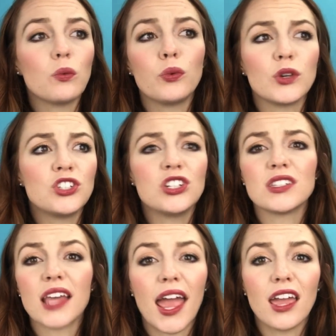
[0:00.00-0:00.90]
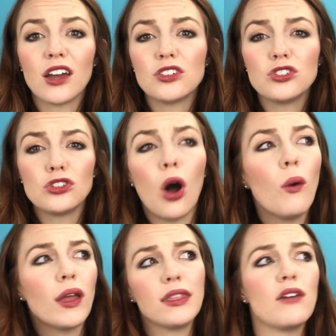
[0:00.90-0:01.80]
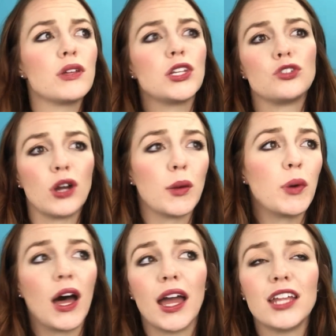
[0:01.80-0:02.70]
was just like so in love with his grandpa.